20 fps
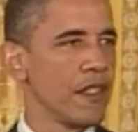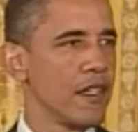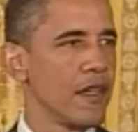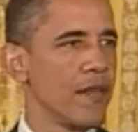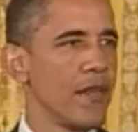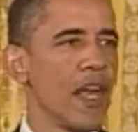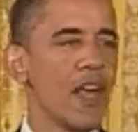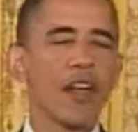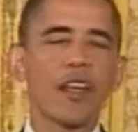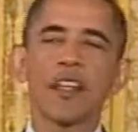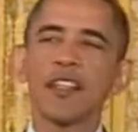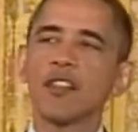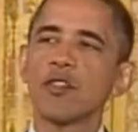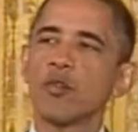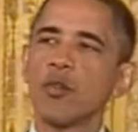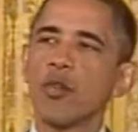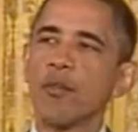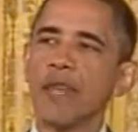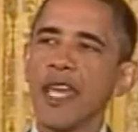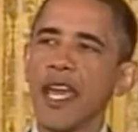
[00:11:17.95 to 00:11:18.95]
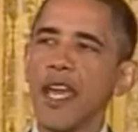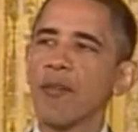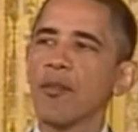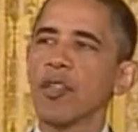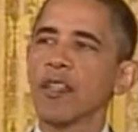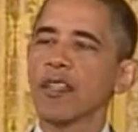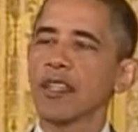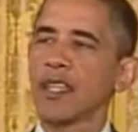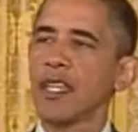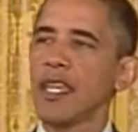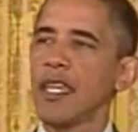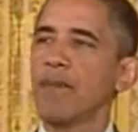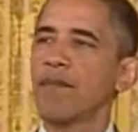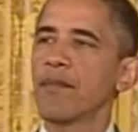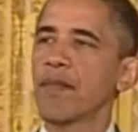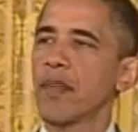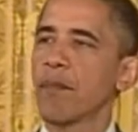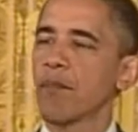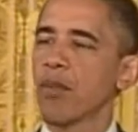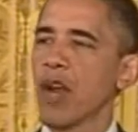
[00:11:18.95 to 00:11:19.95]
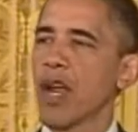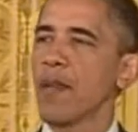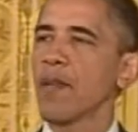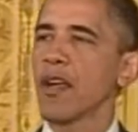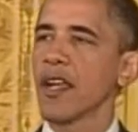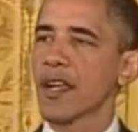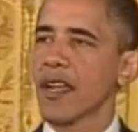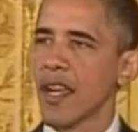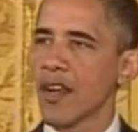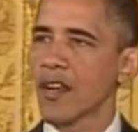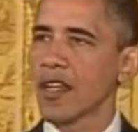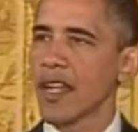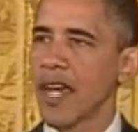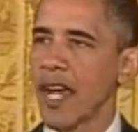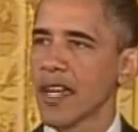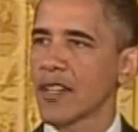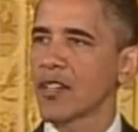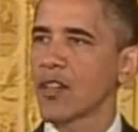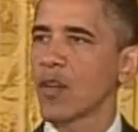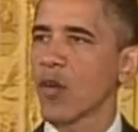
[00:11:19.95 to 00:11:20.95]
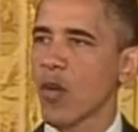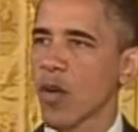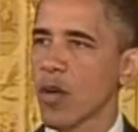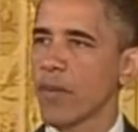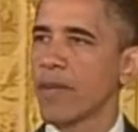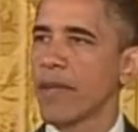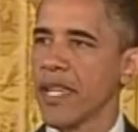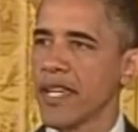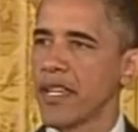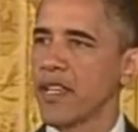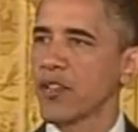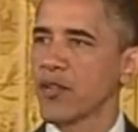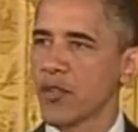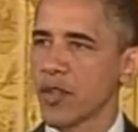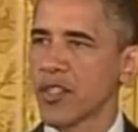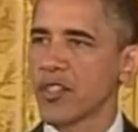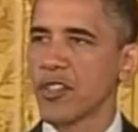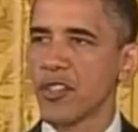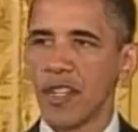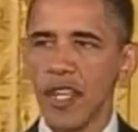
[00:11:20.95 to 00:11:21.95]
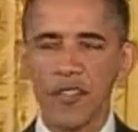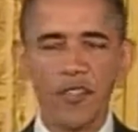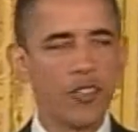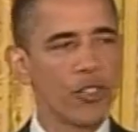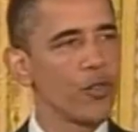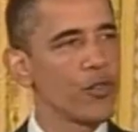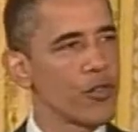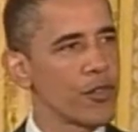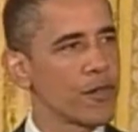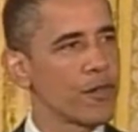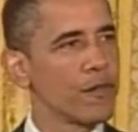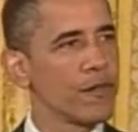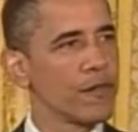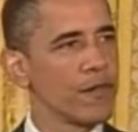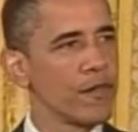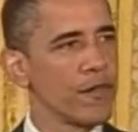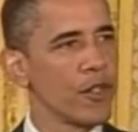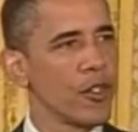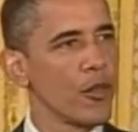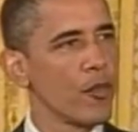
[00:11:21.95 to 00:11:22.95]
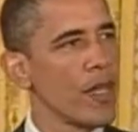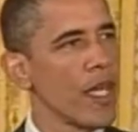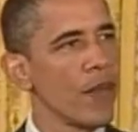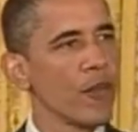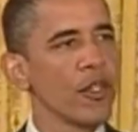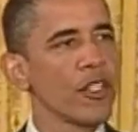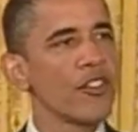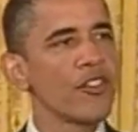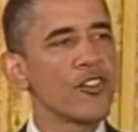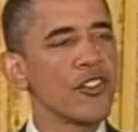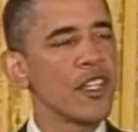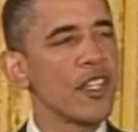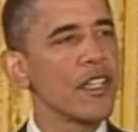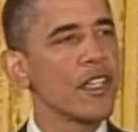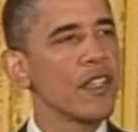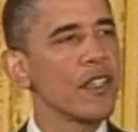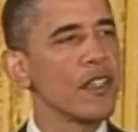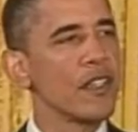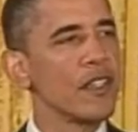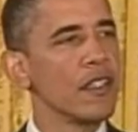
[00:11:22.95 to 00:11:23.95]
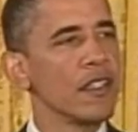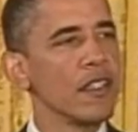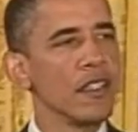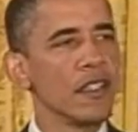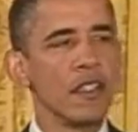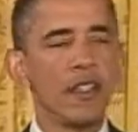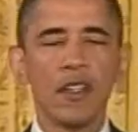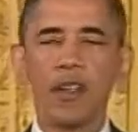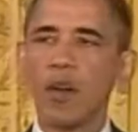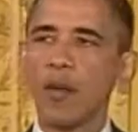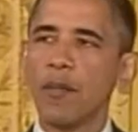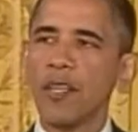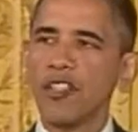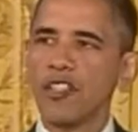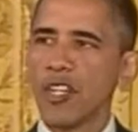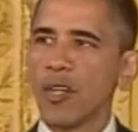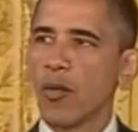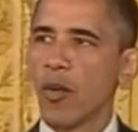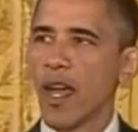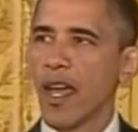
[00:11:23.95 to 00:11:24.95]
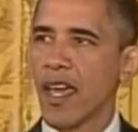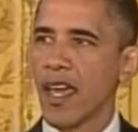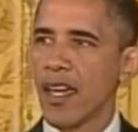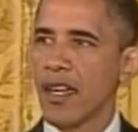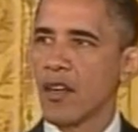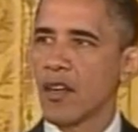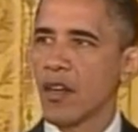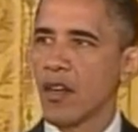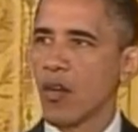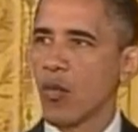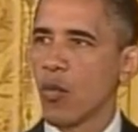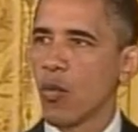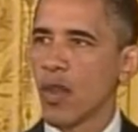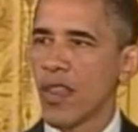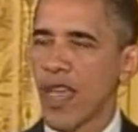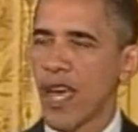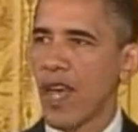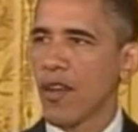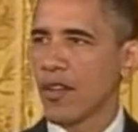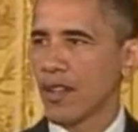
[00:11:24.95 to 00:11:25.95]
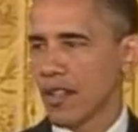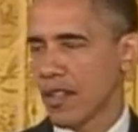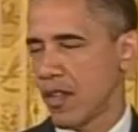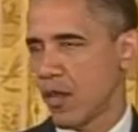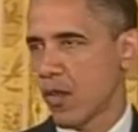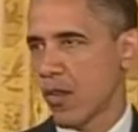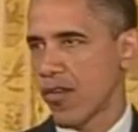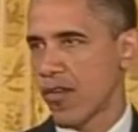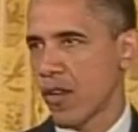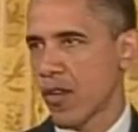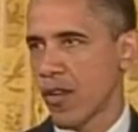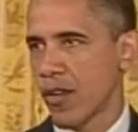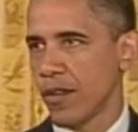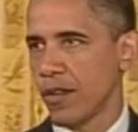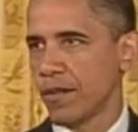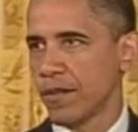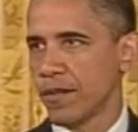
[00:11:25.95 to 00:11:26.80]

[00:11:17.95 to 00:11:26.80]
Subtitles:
Americans will be able to keep the primary care doctor or pediatrician they choose. You'll be able to see an OBGYN without a referral.